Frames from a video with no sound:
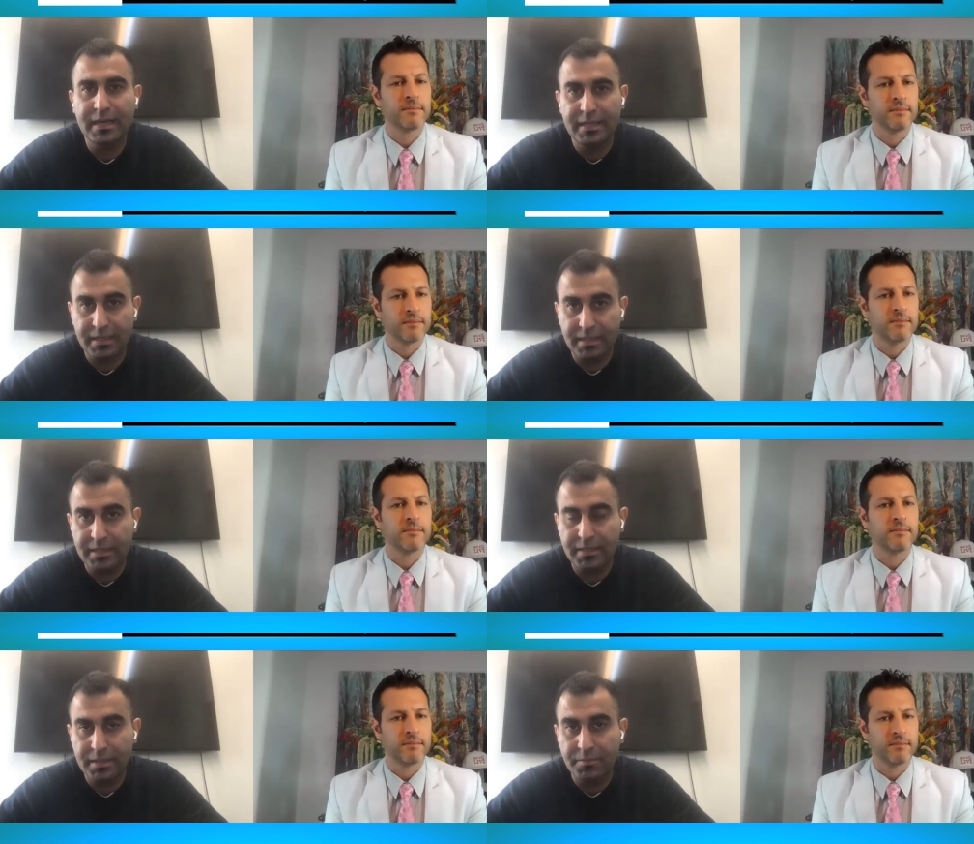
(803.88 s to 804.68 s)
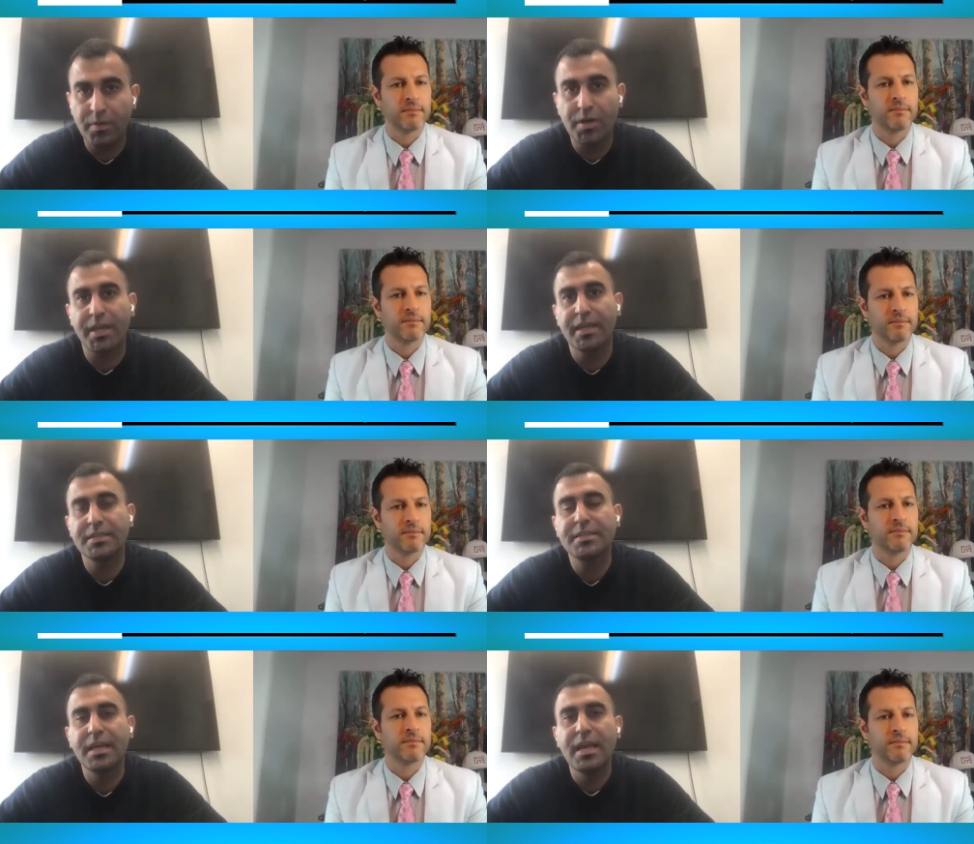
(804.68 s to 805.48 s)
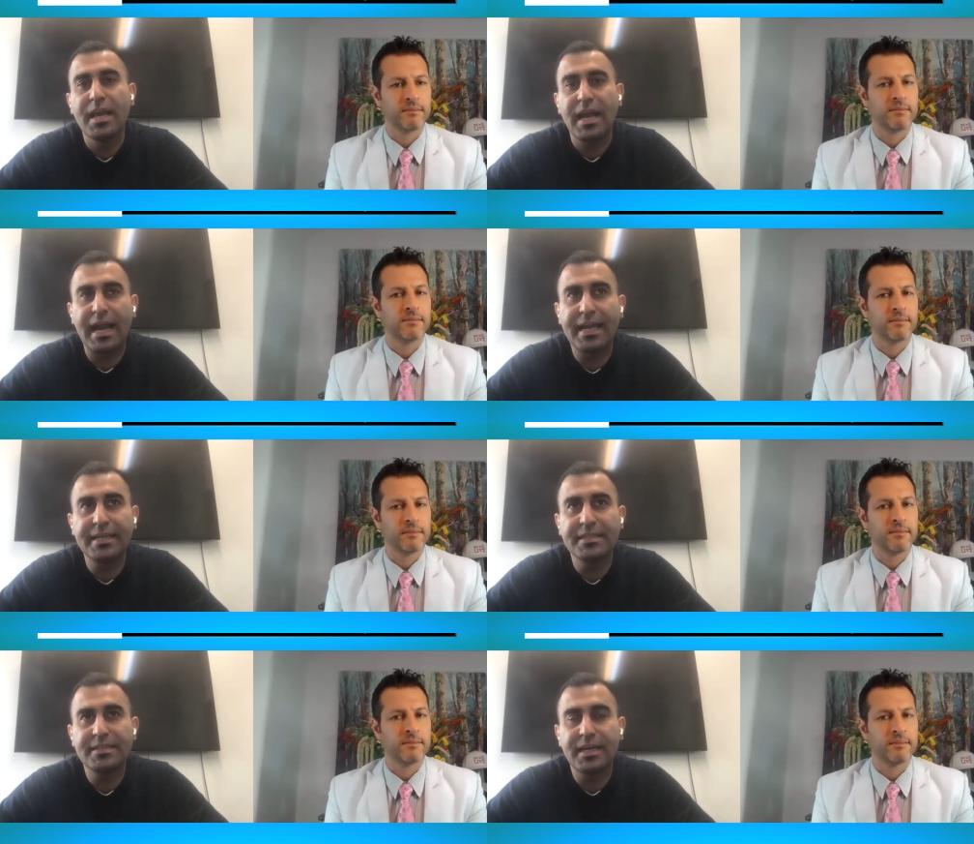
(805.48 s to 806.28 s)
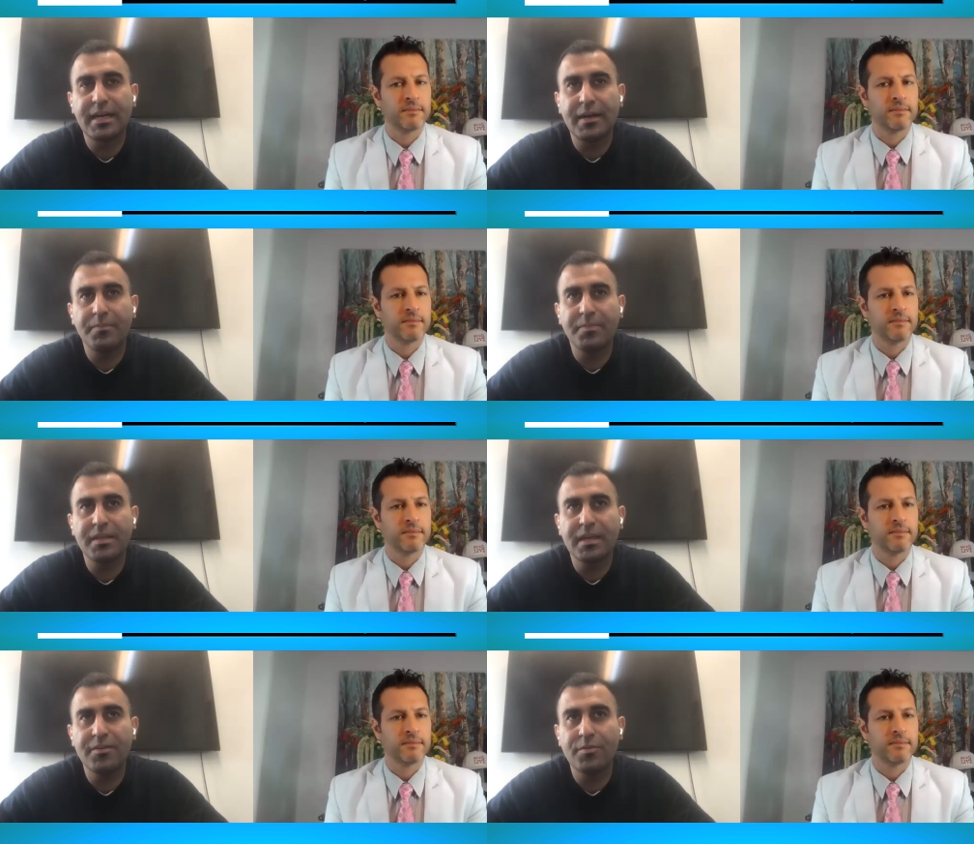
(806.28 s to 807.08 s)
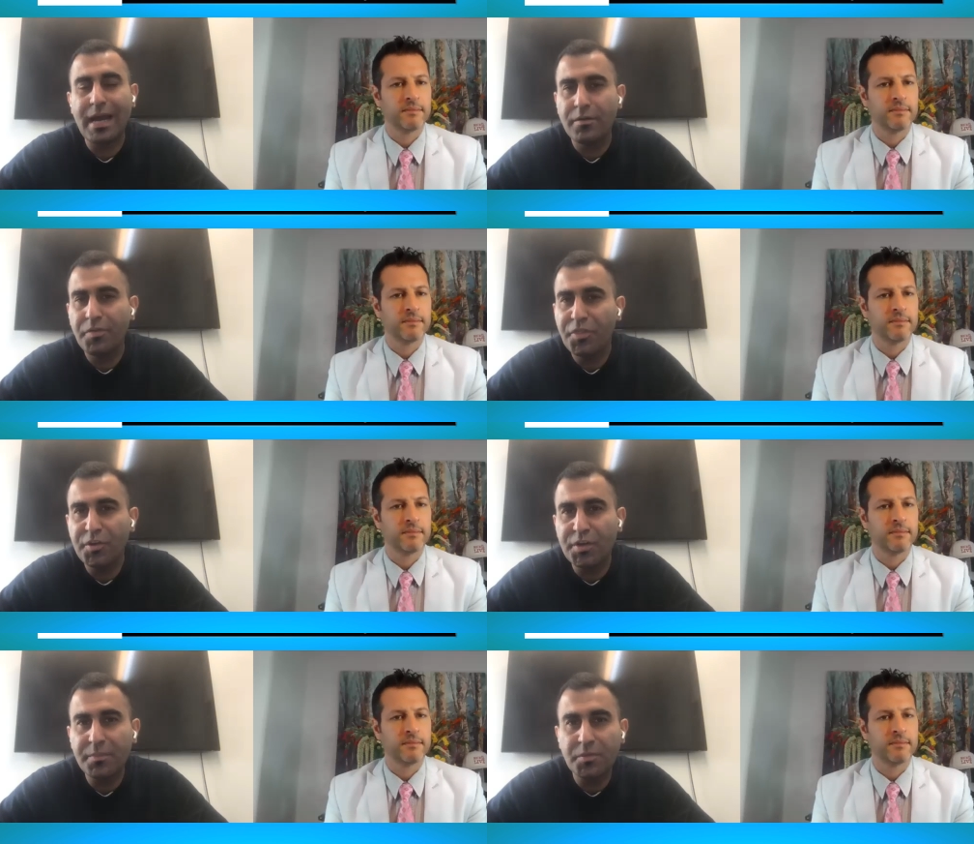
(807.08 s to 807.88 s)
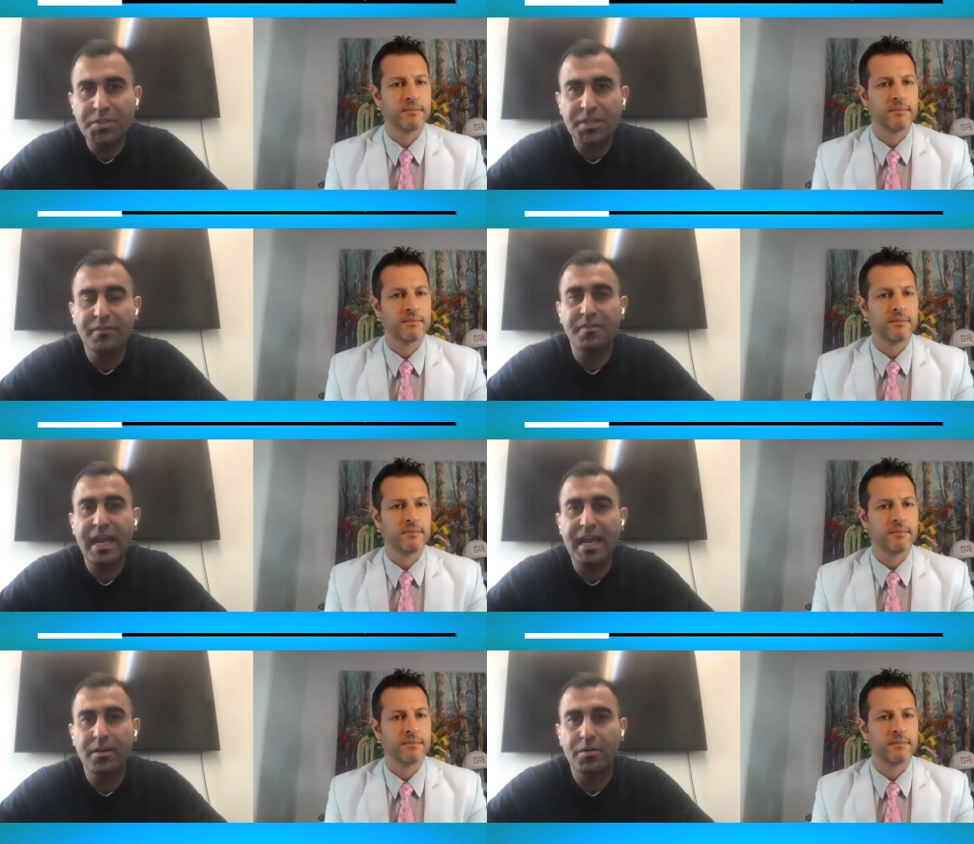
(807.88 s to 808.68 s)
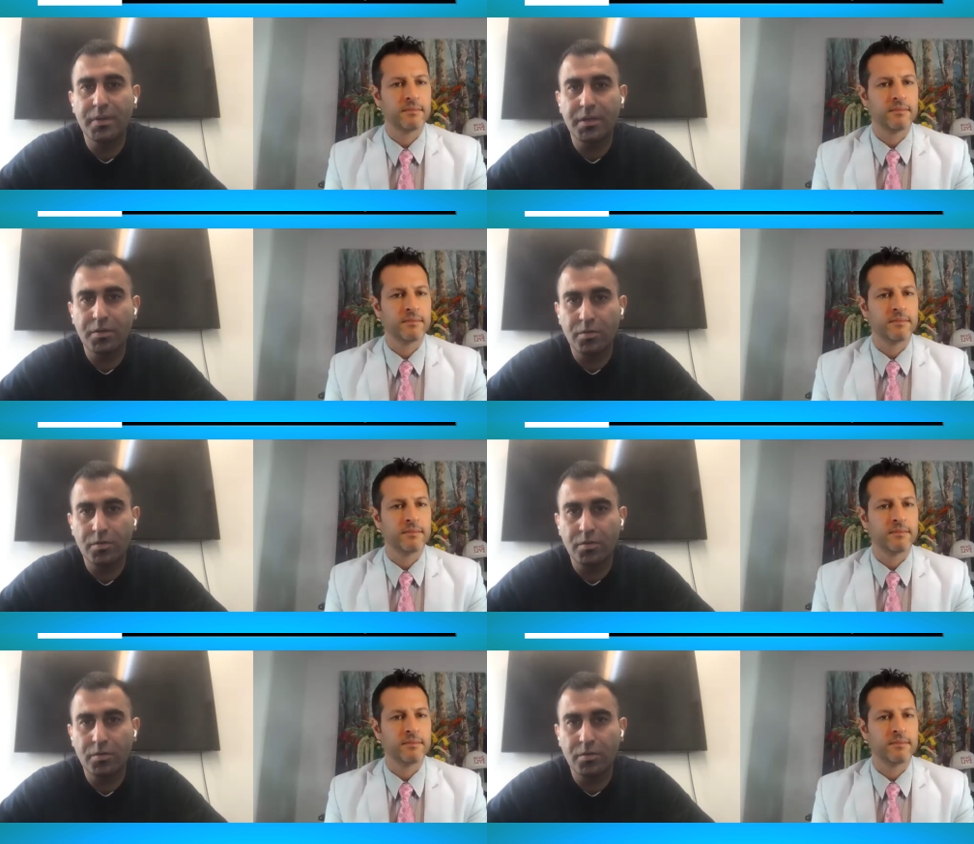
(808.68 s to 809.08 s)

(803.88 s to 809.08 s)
Speaker 1: in market, and around 30% of that are being